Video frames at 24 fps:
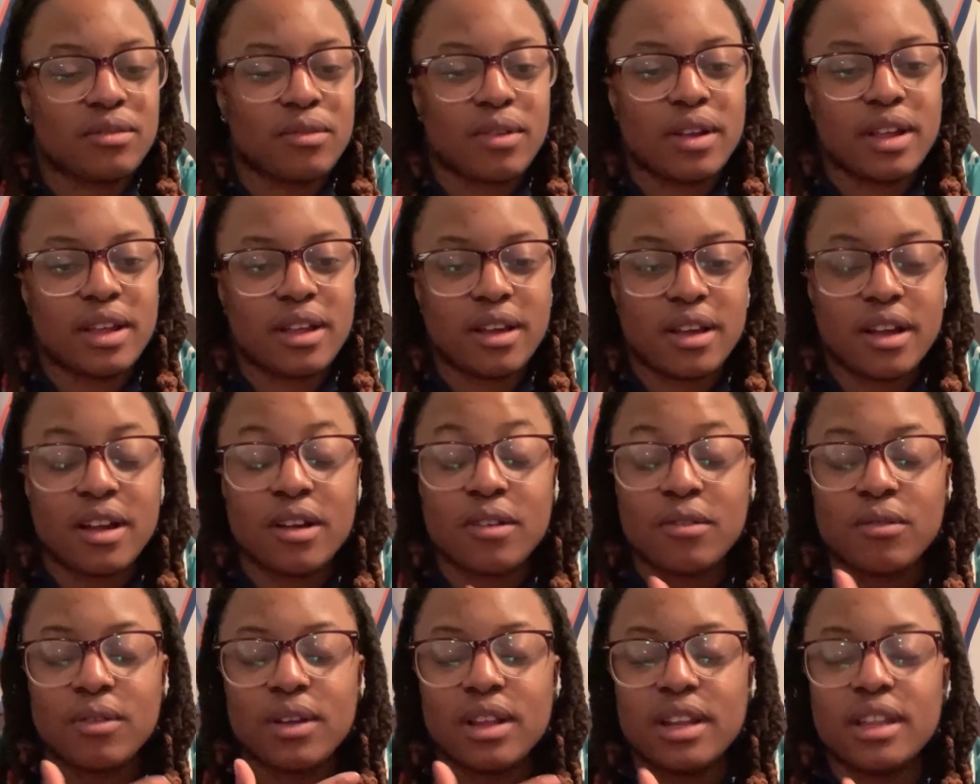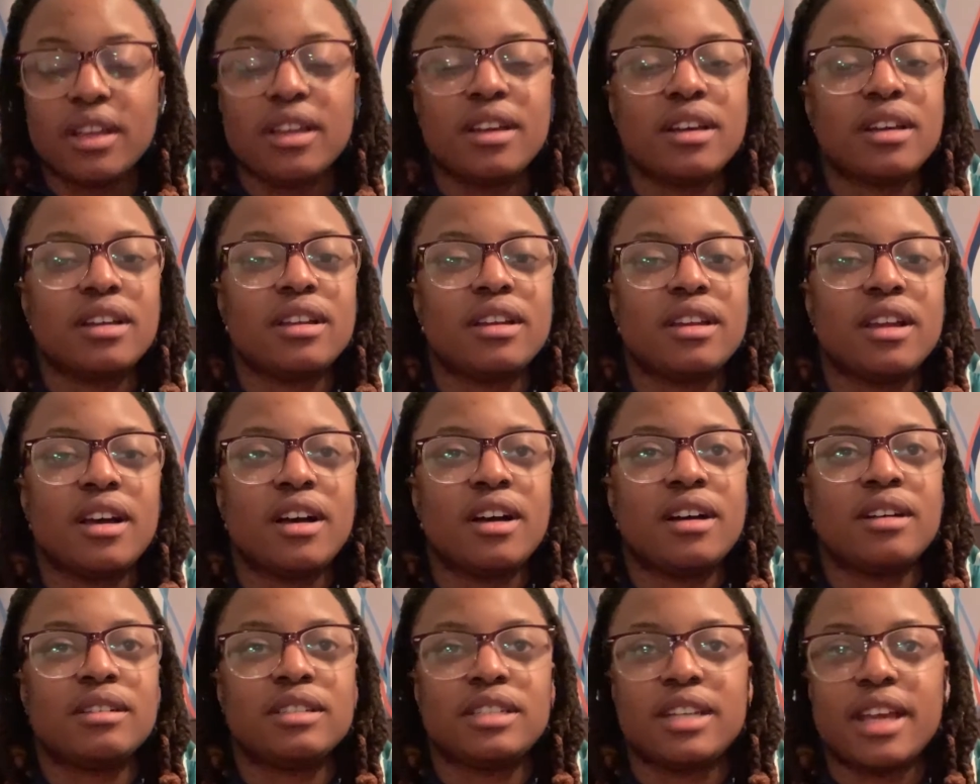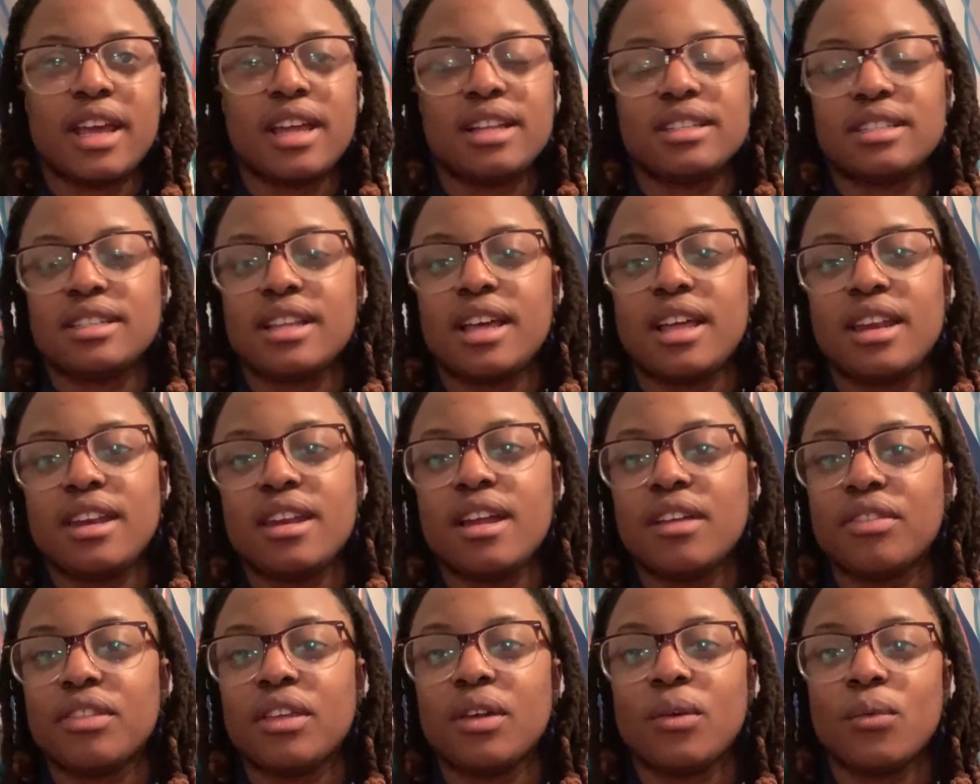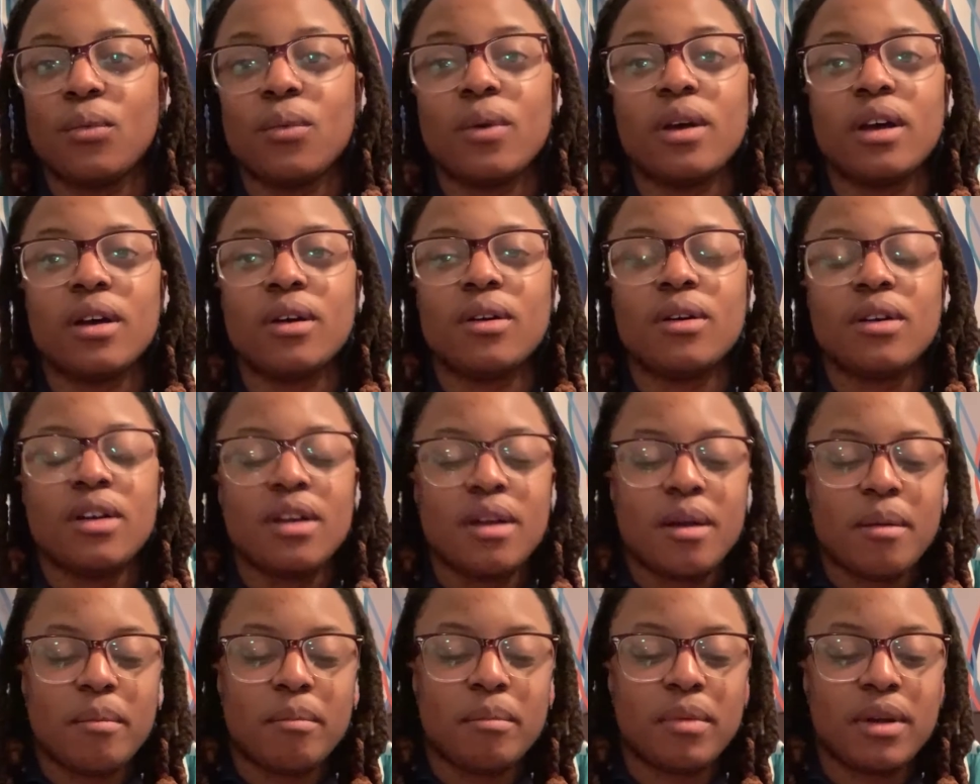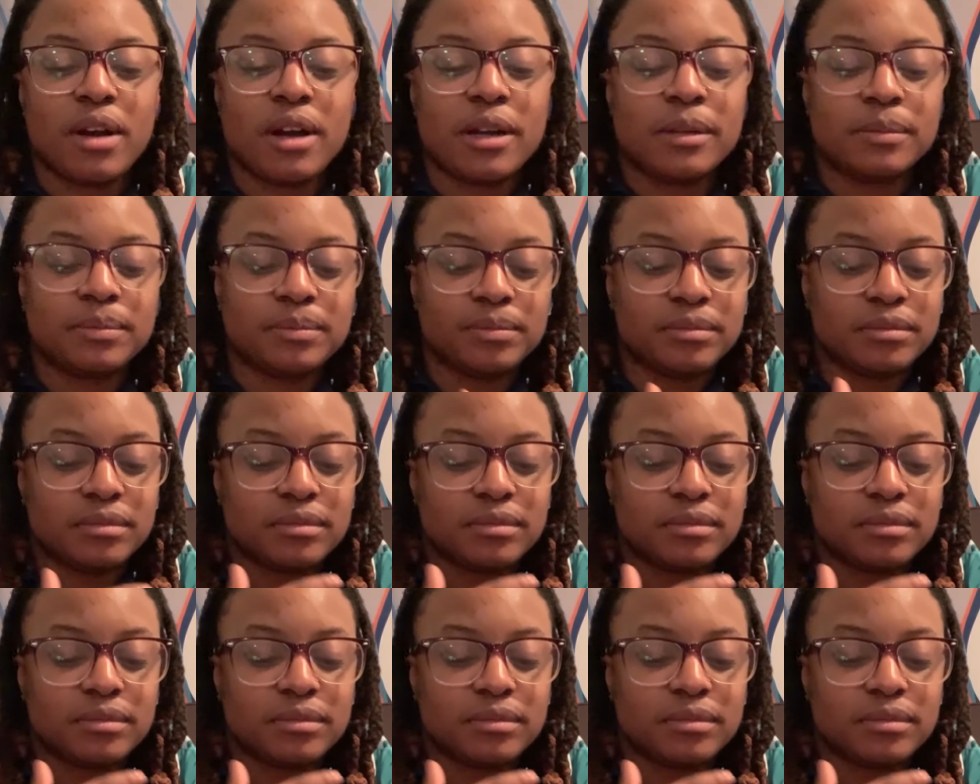rate a really good uh, chance that nothing will but